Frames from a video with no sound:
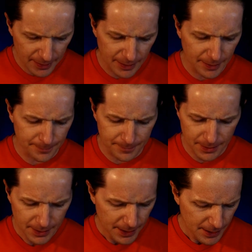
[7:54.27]

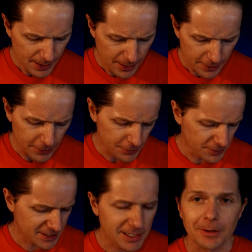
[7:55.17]
You know, you
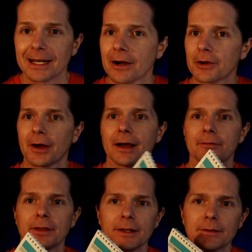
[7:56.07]
can see right now I don't
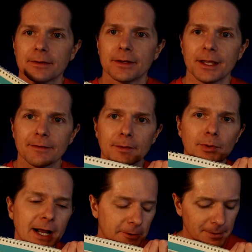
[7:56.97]
have any of the
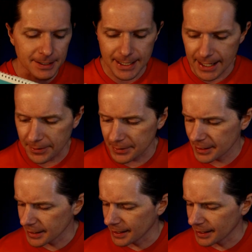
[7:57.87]
black written down.